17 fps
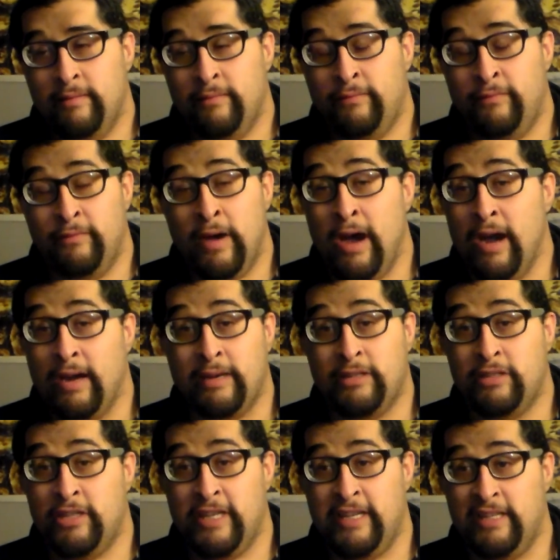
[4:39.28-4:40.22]

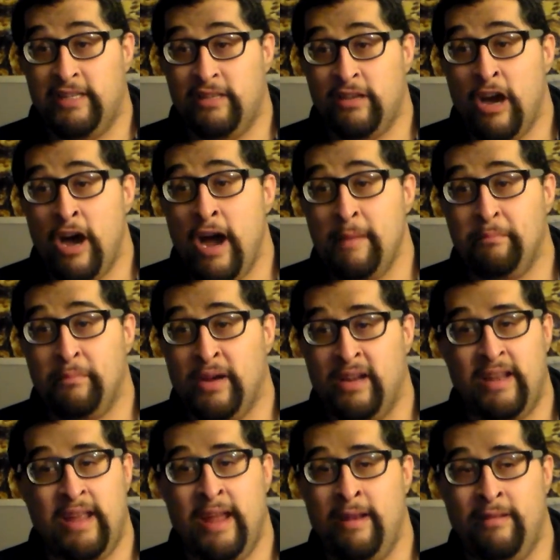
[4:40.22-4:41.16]
Fuck, she's hot,
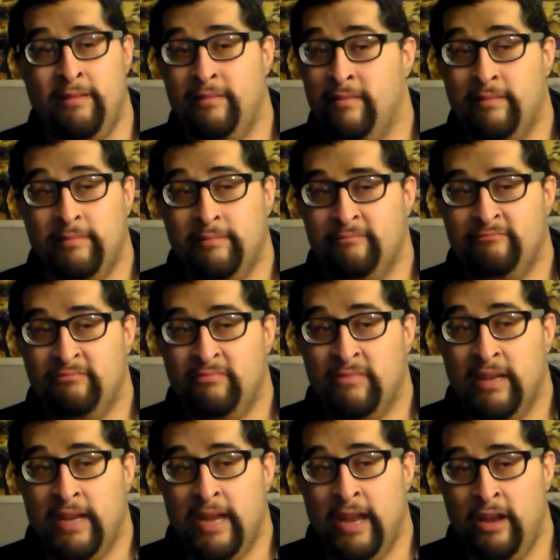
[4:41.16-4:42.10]
but and
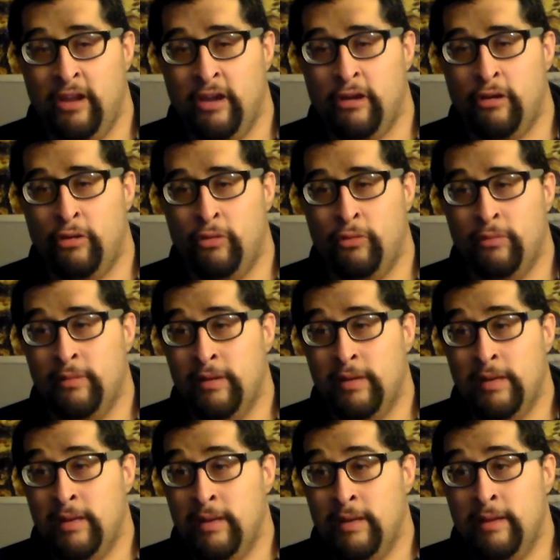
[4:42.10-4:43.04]
can go.
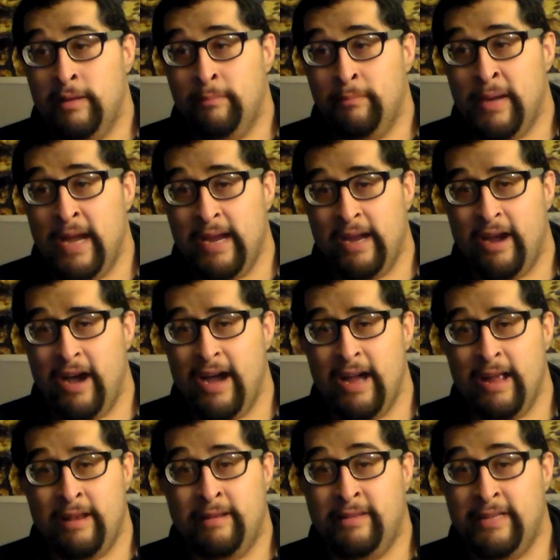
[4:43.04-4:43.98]
My
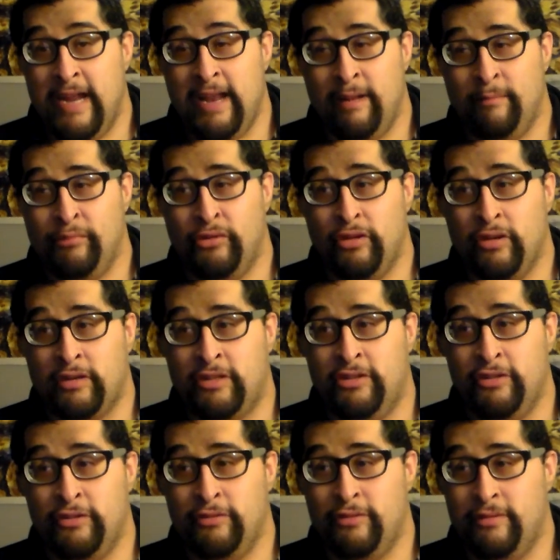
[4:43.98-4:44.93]
God, Dana Brooke,
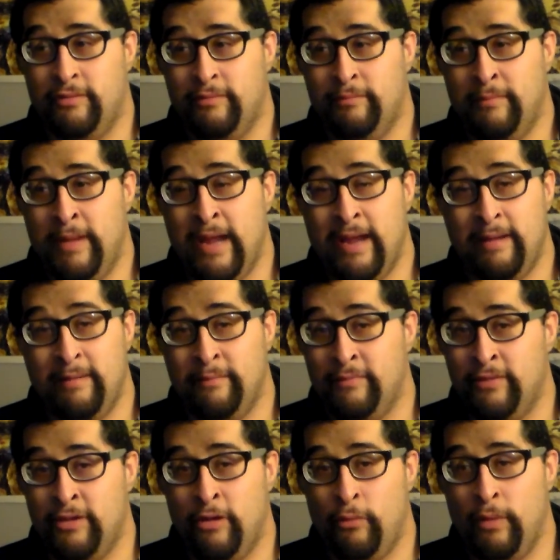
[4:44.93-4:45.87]
dude. My,
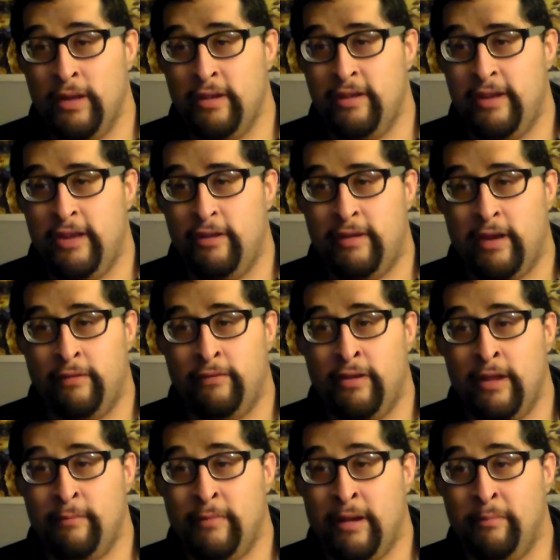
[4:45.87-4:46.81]
no wonder you
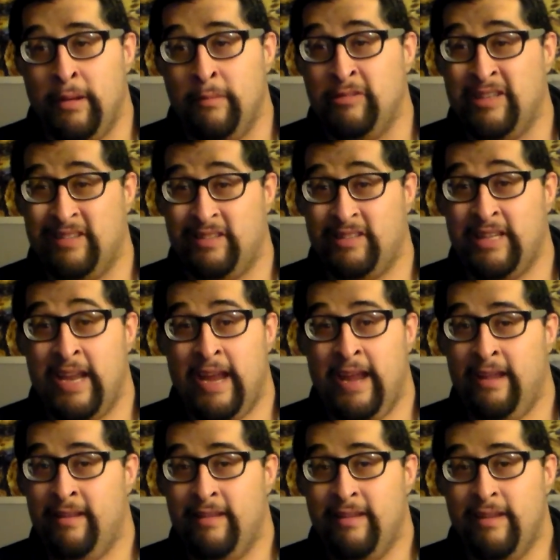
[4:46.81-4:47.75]
covered him up. I'm just
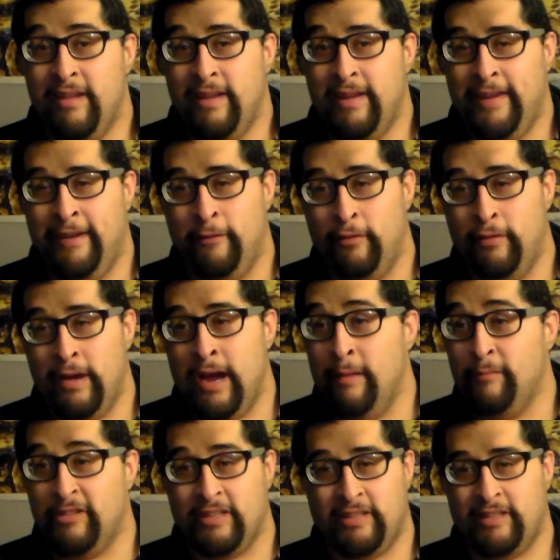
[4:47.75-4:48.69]
saying. You,
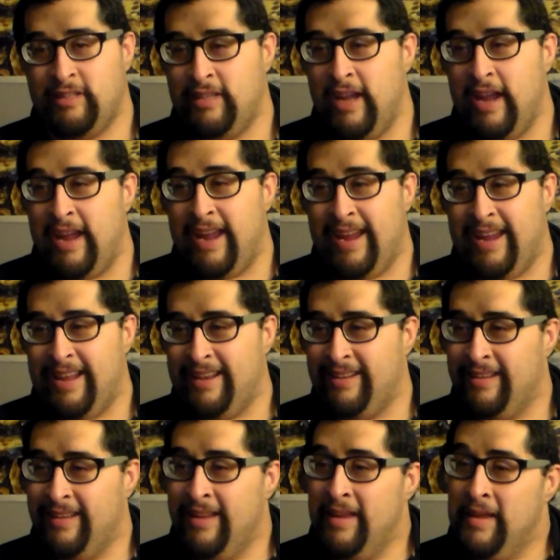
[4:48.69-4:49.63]
I'm just saying.
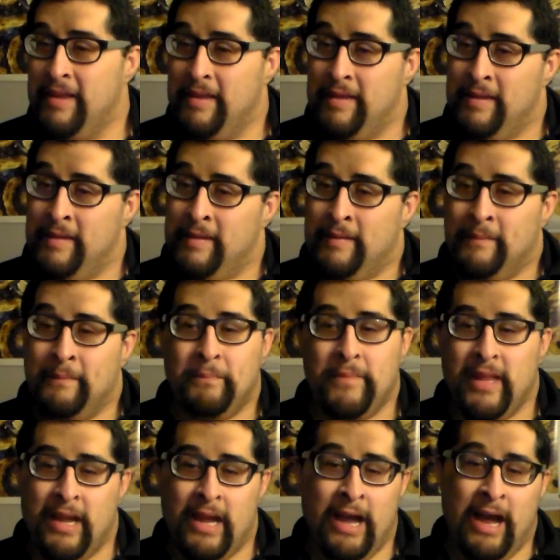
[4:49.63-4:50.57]

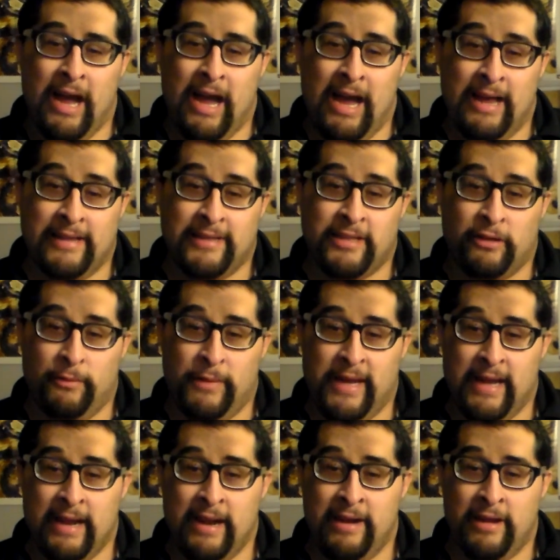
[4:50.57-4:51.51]
Uh, so
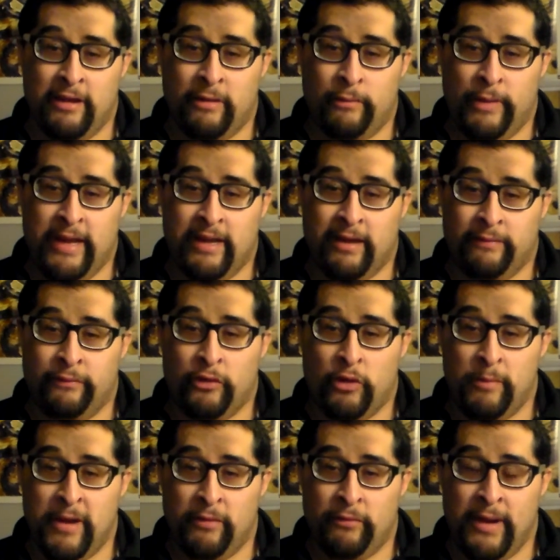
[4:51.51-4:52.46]
we got another week of
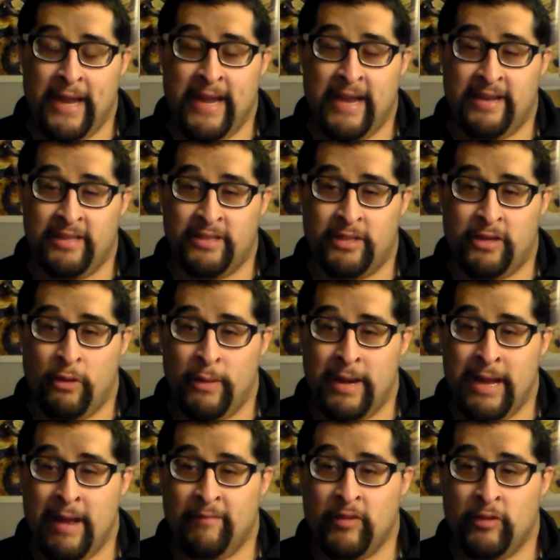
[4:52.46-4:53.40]
Roman Reigns
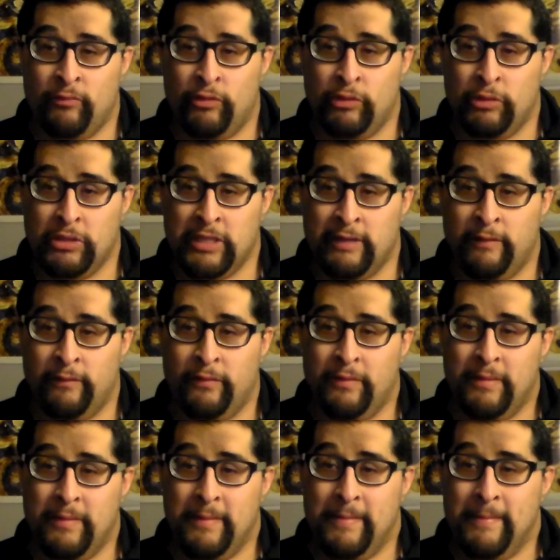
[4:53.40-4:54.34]
going after Rusev
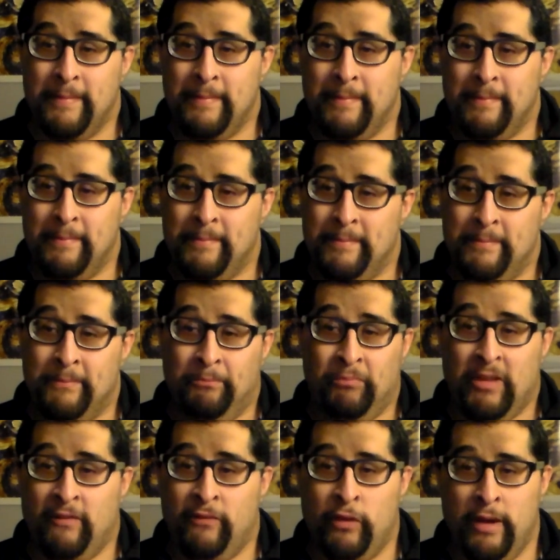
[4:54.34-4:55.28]

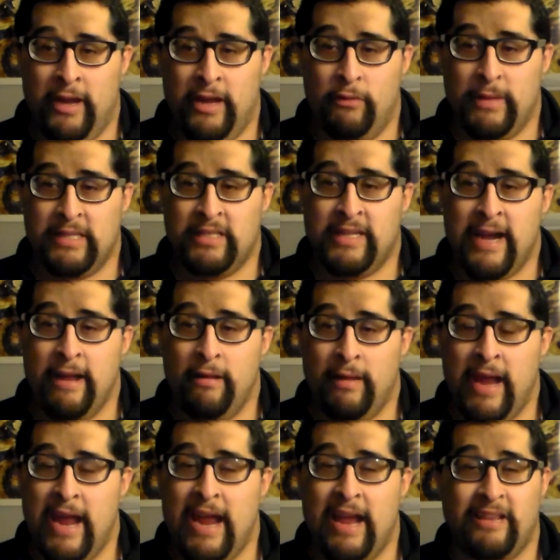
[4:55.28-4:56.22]
for the U.S.
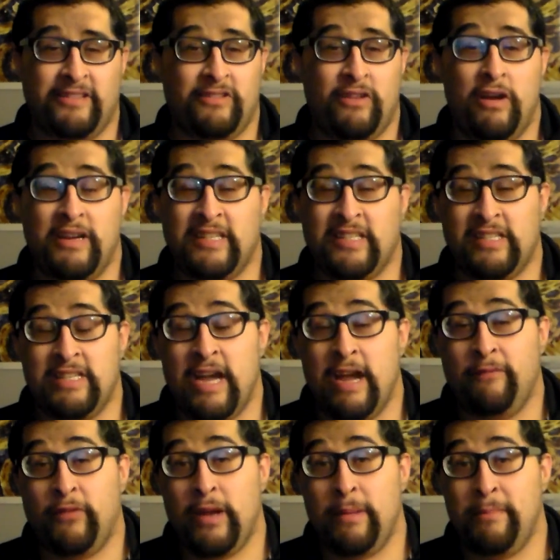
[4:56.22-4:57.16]
title. Hey, as long as
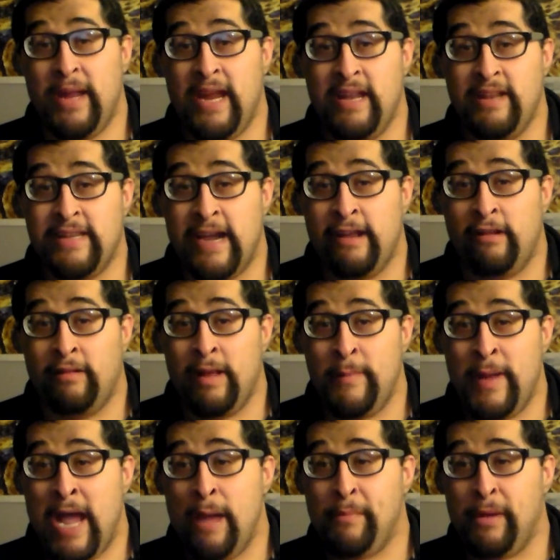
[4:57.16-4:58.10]
not for the main title,
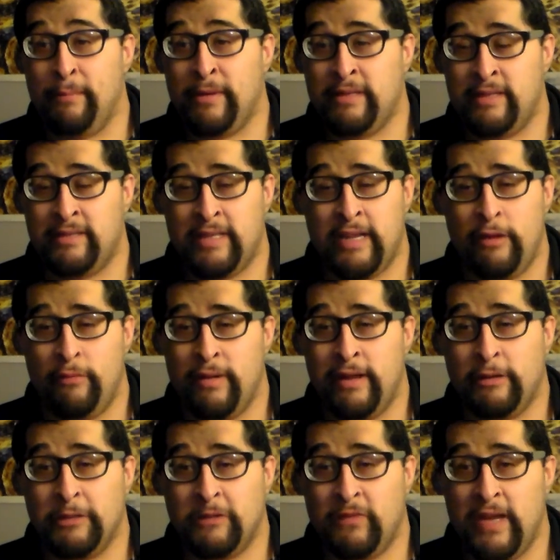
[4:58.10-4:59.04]
I'm happy. But does
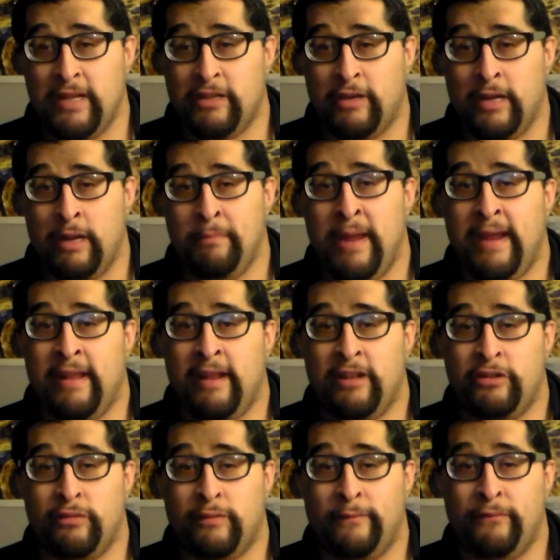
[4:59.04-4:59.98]
anyone else think they're going to make it
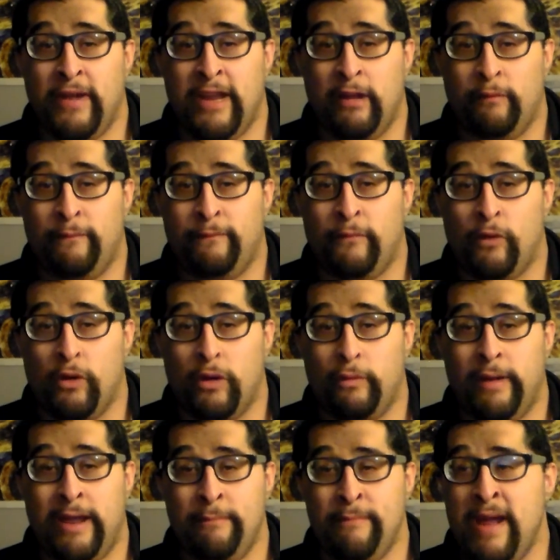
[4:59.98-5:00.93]
into a fatal
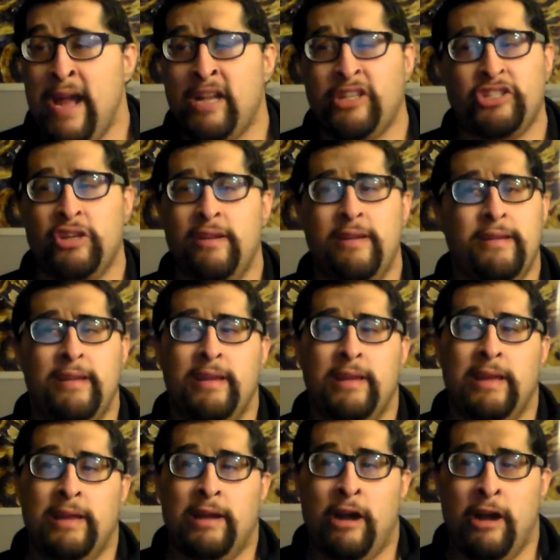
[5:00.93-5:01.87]
four-way match
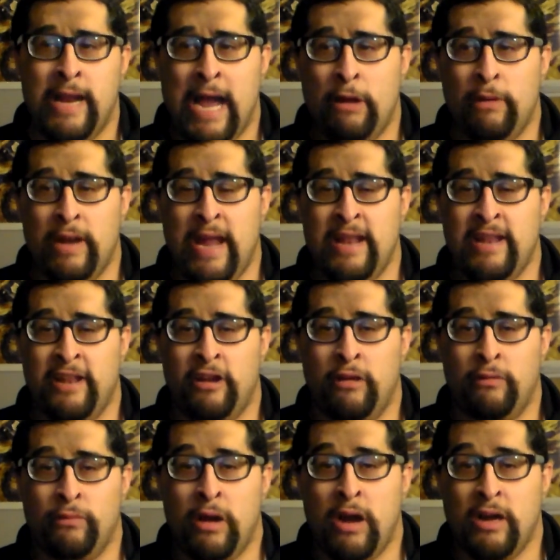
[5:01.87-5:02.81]
on how it ended
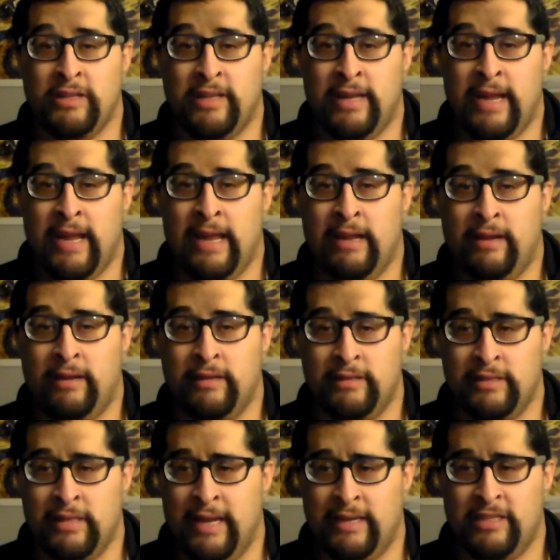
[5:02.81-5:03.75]
on Raw today?
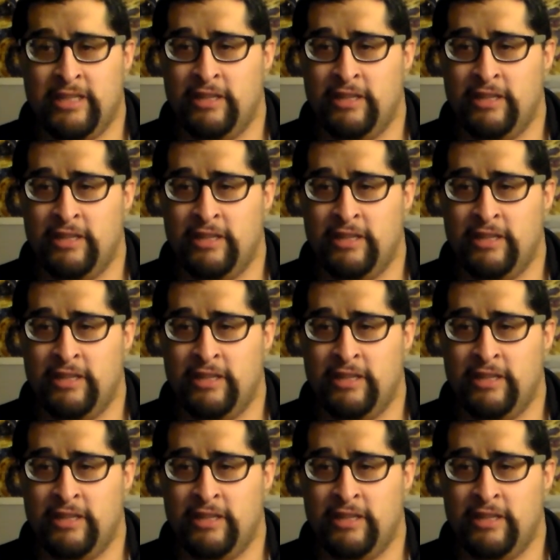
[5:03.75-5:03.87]
Because, like,